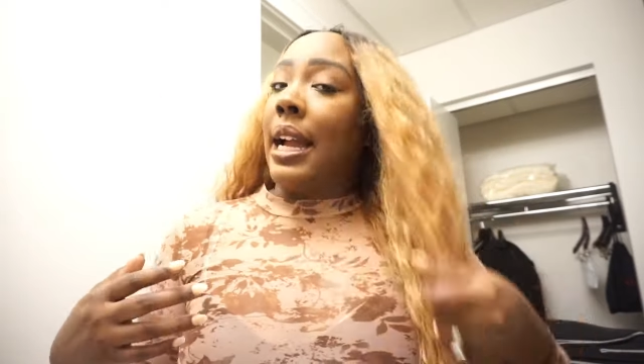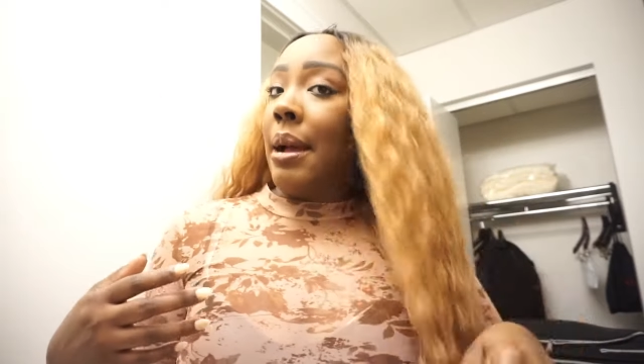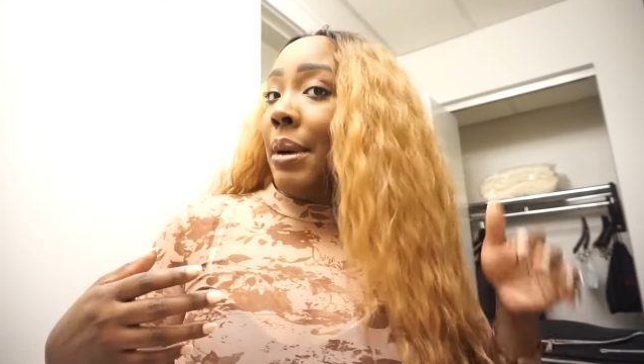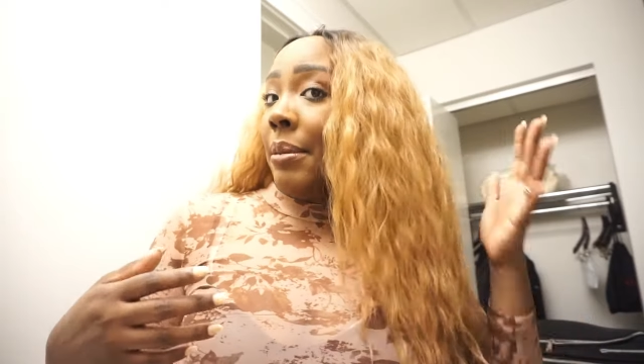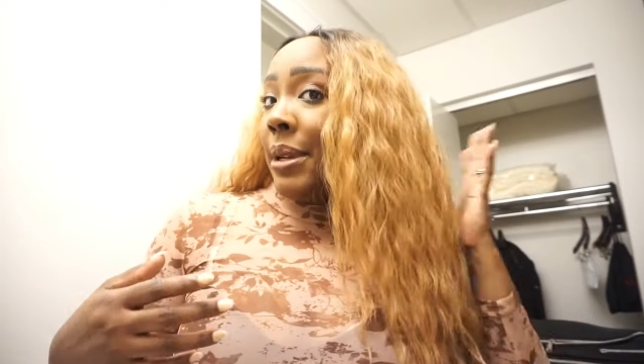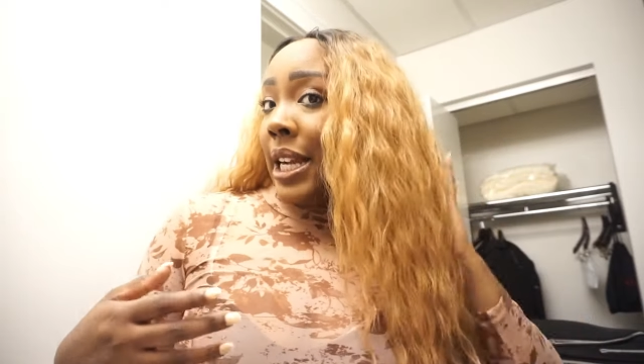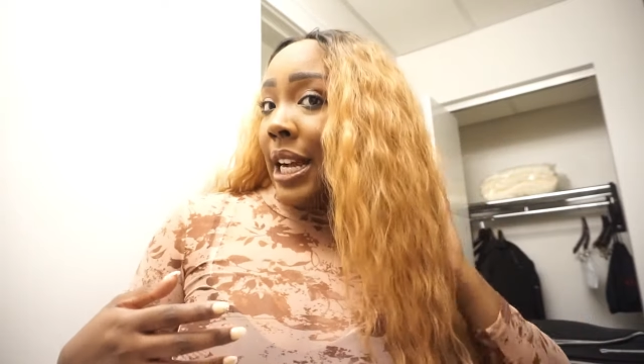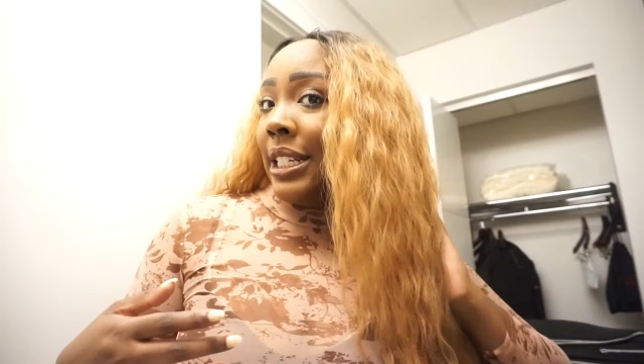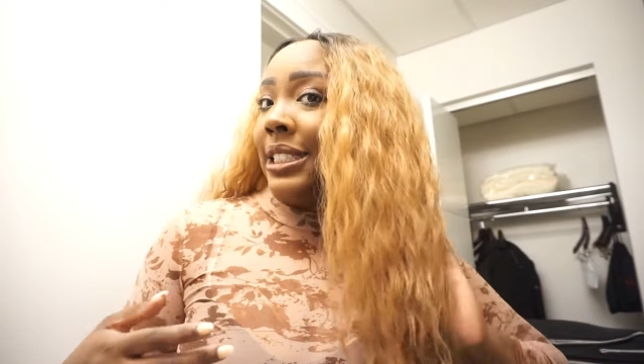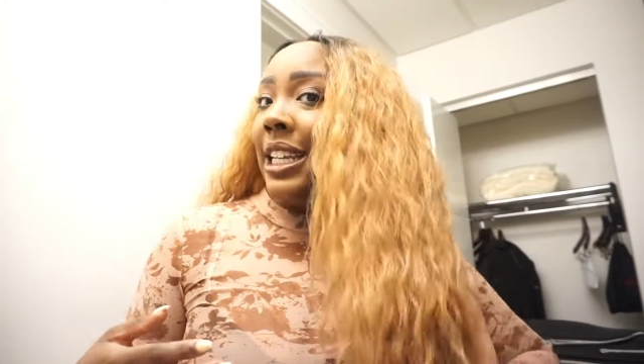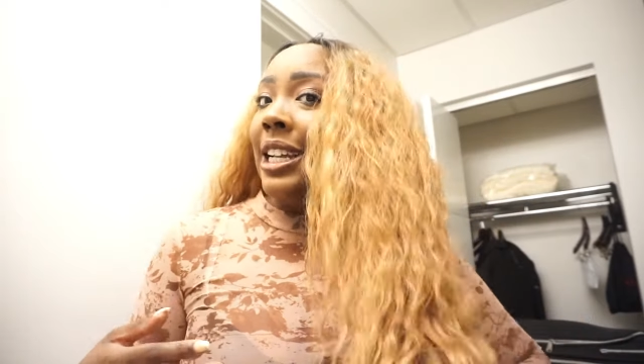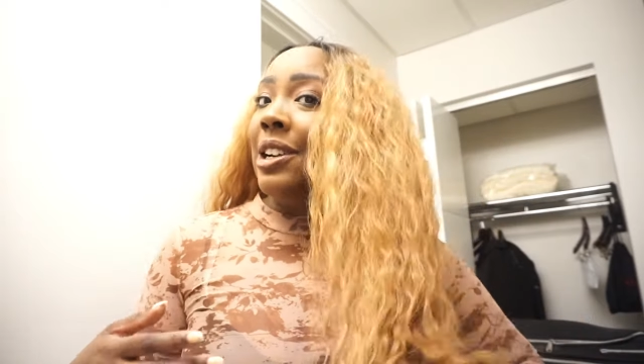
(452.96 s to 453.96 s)
got my
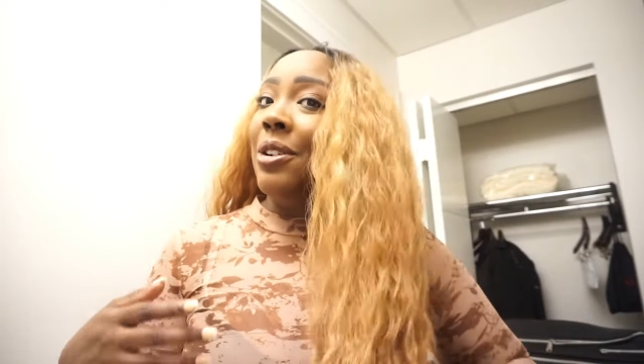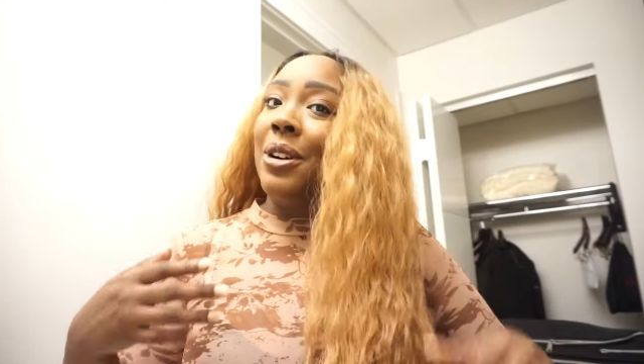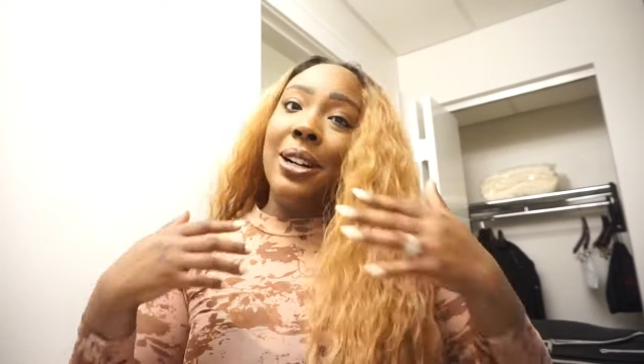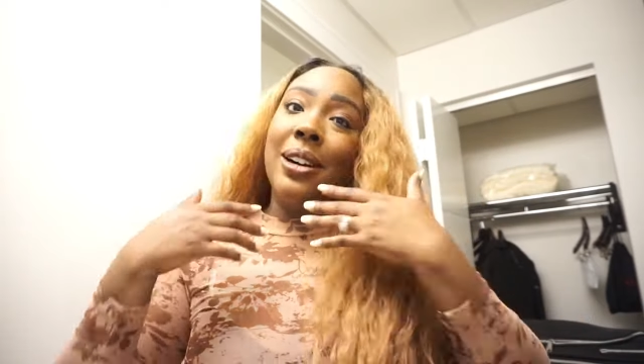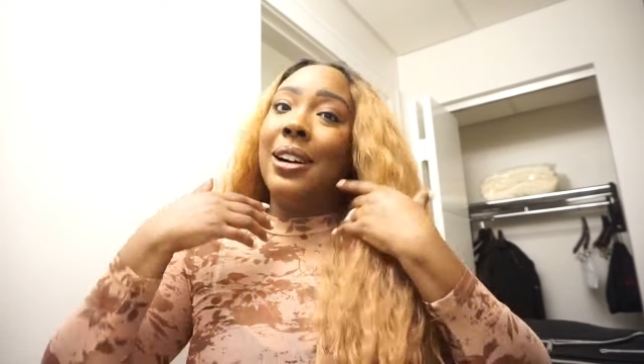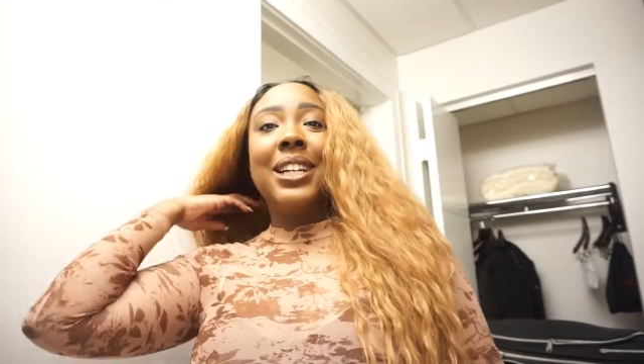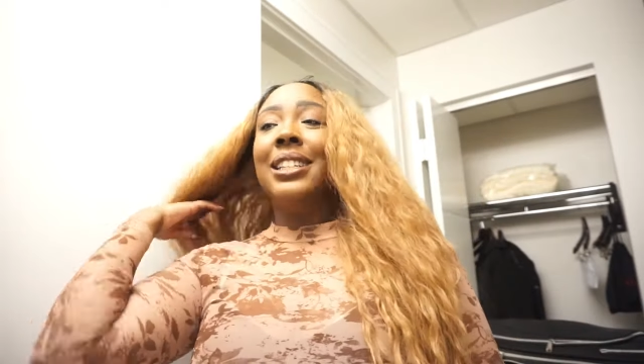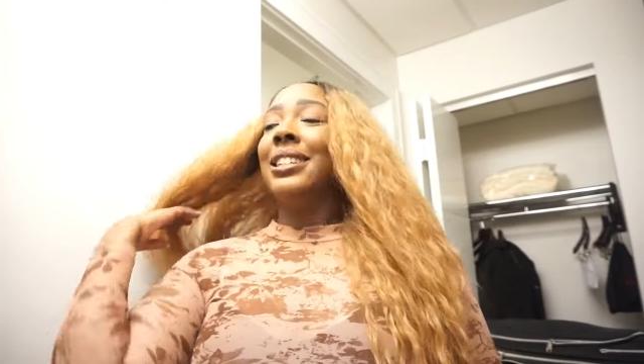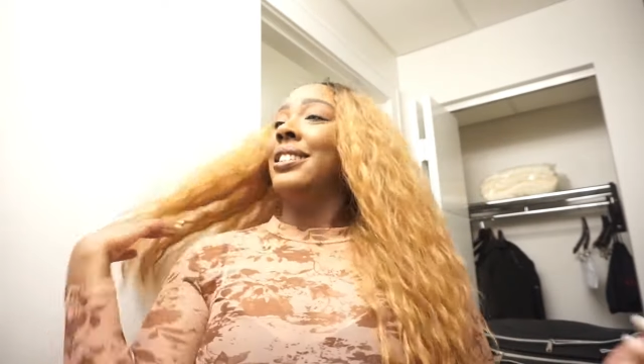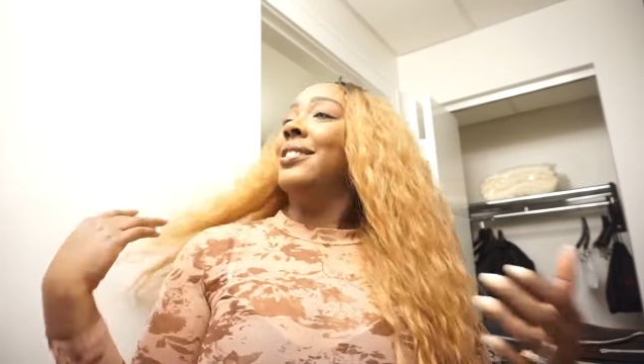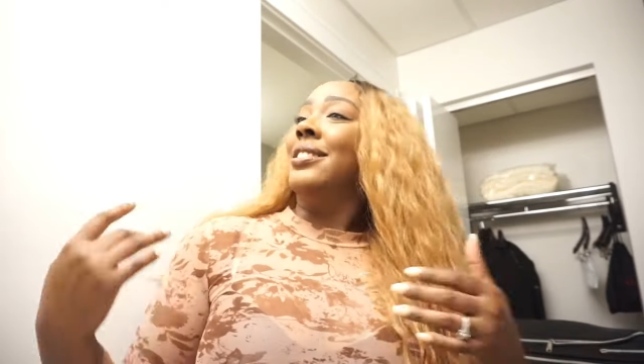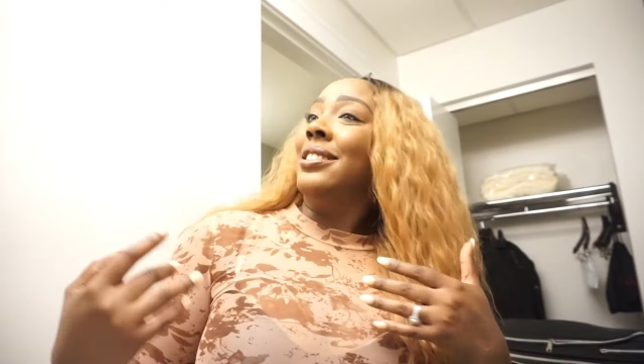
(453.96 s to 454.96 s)
Beyonce going on, my
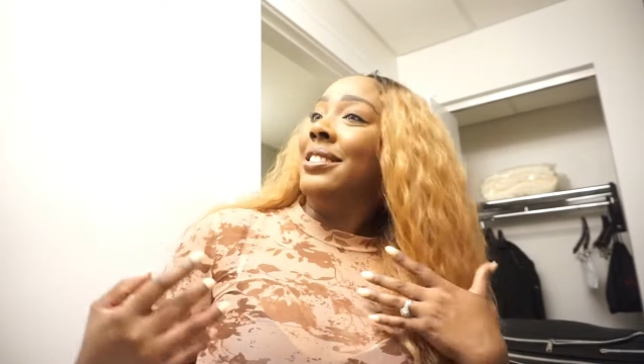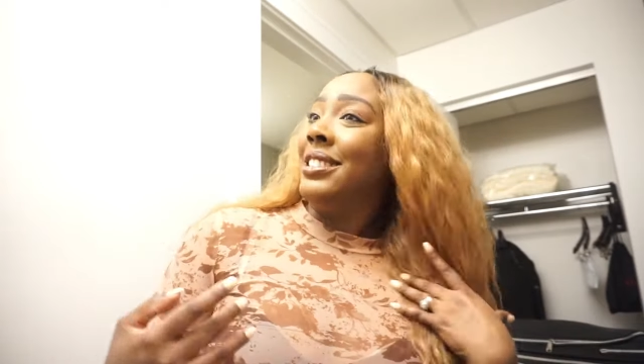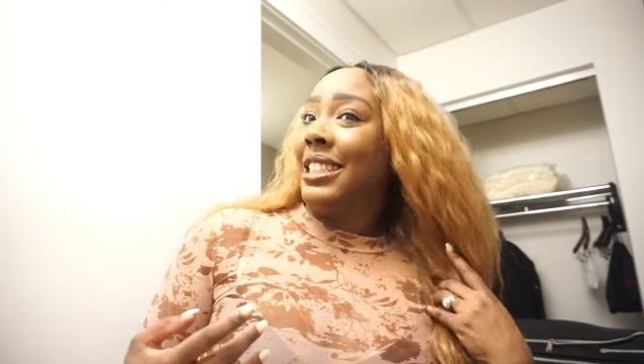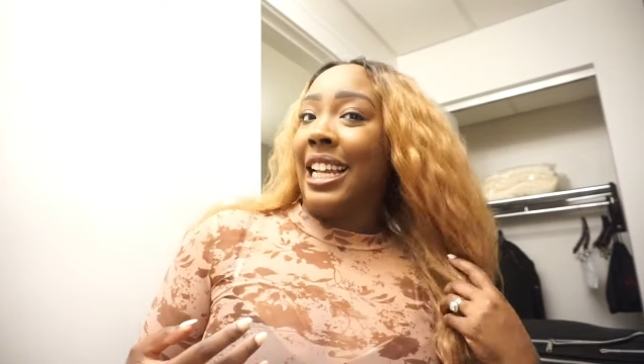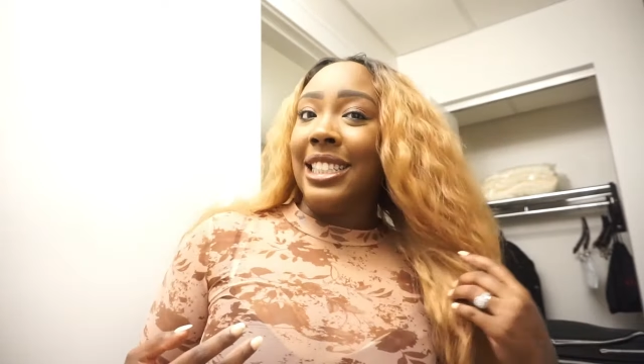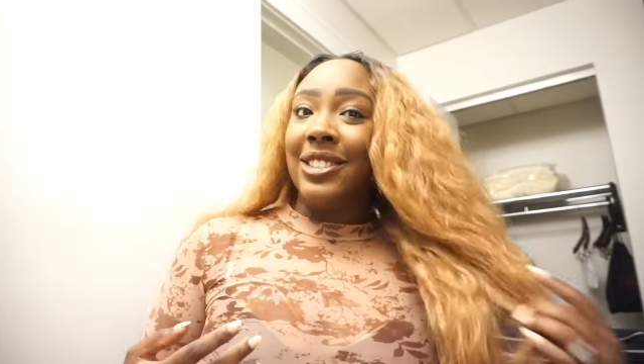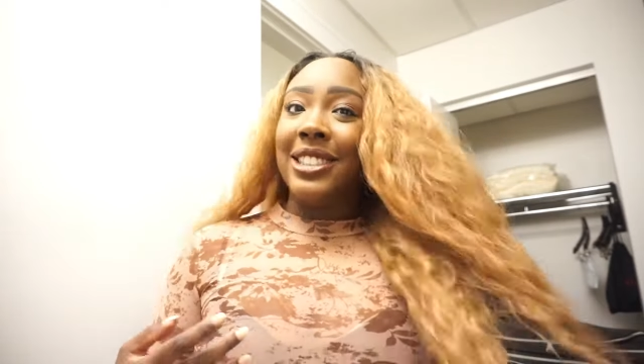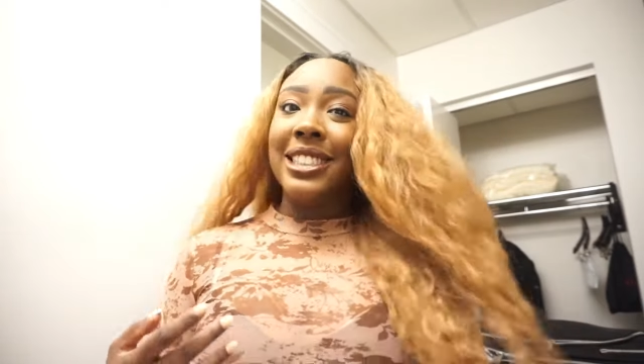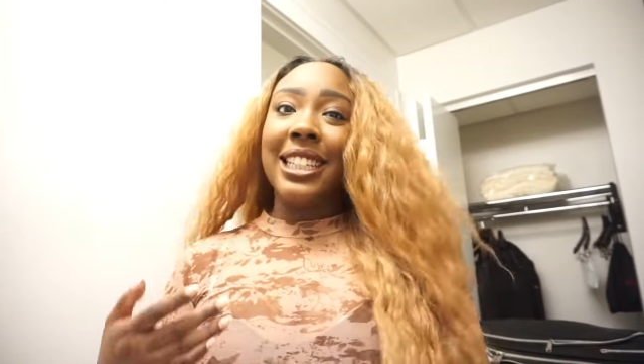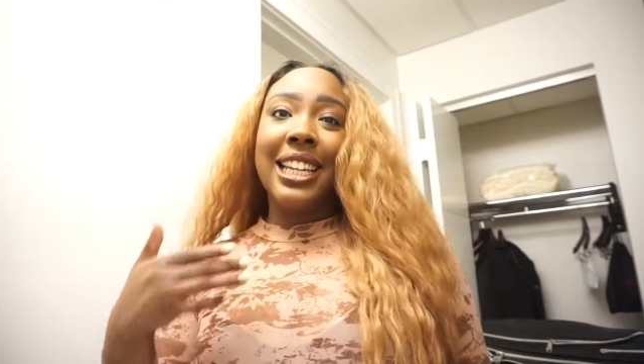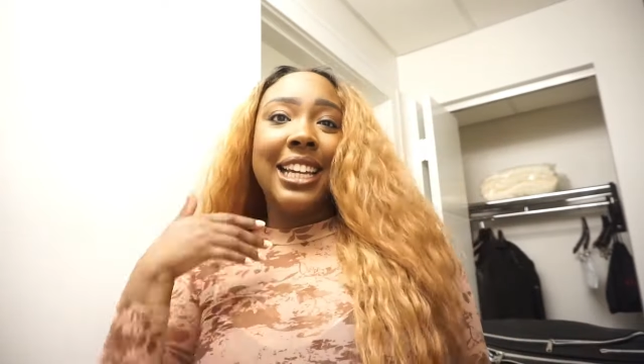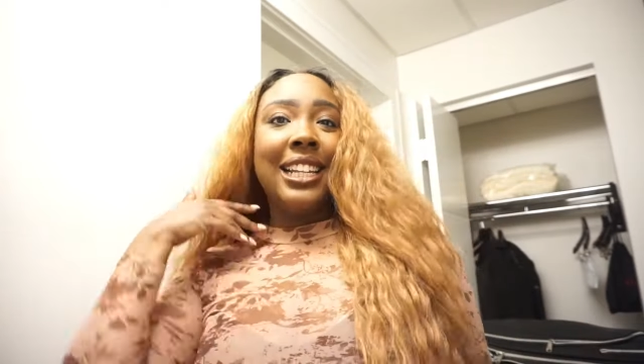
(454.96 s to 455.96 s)
little
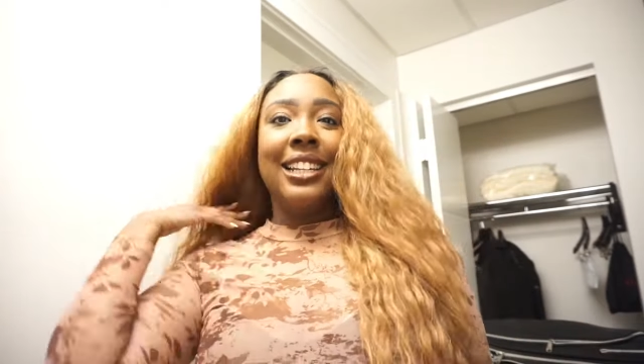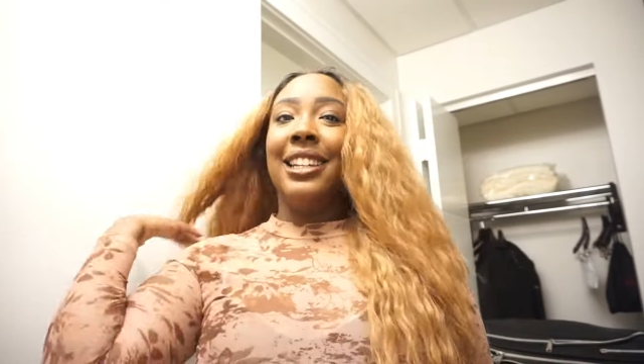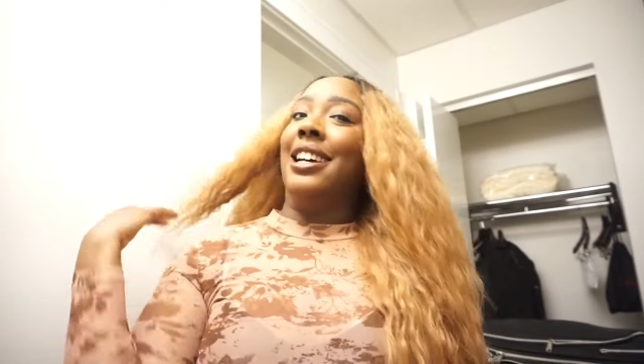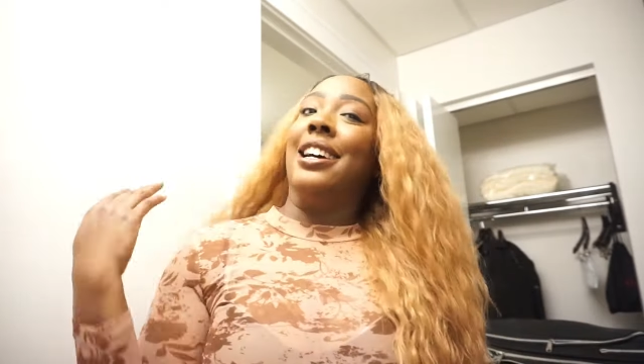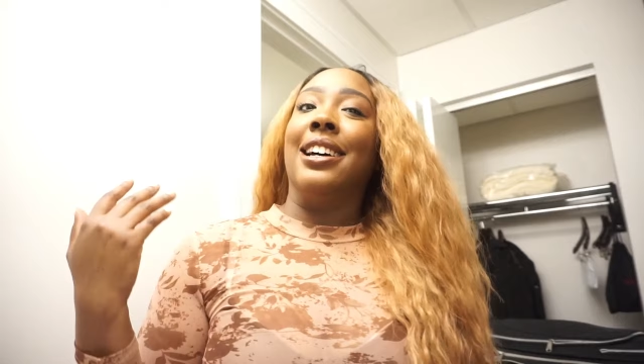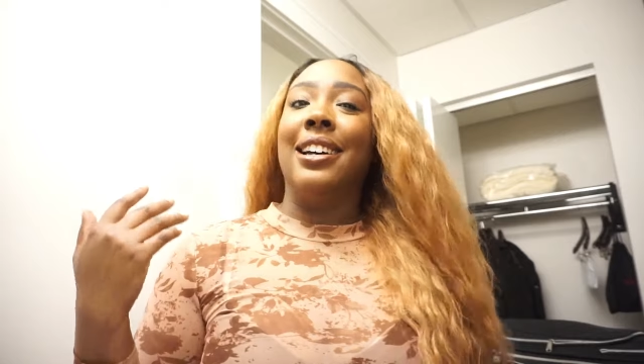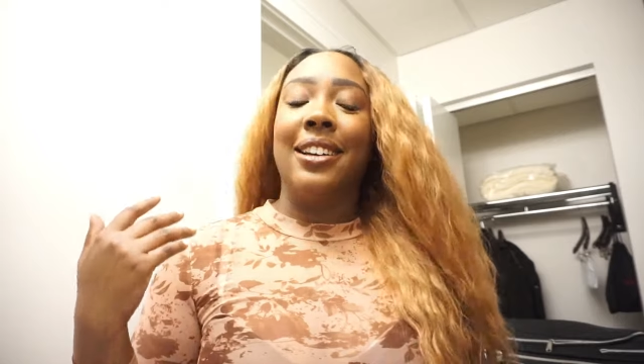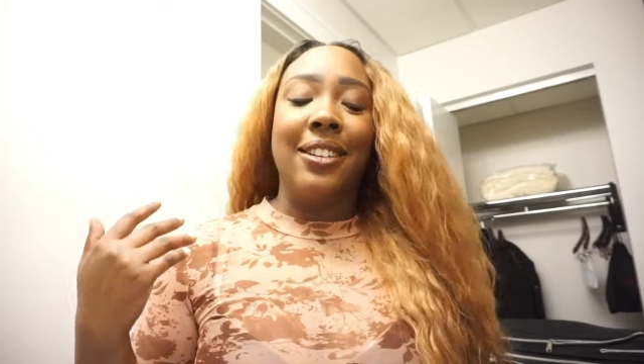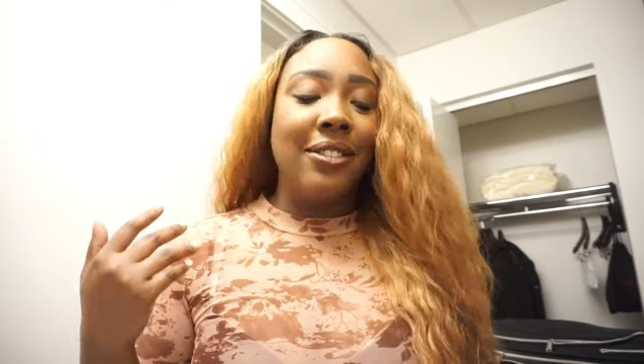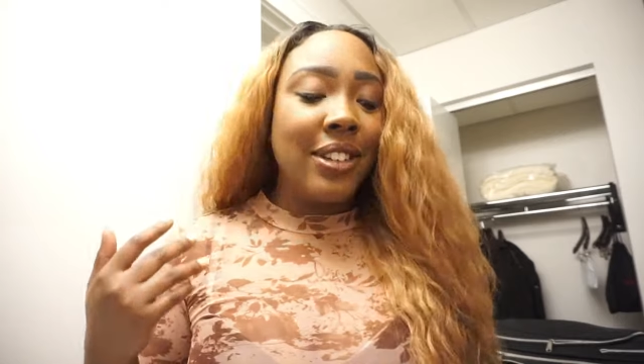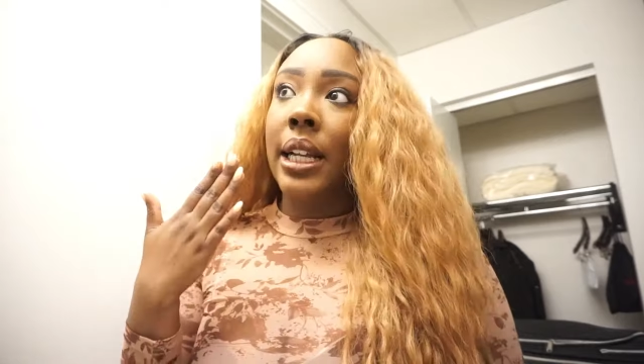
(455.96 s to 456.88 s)
dangerously in love.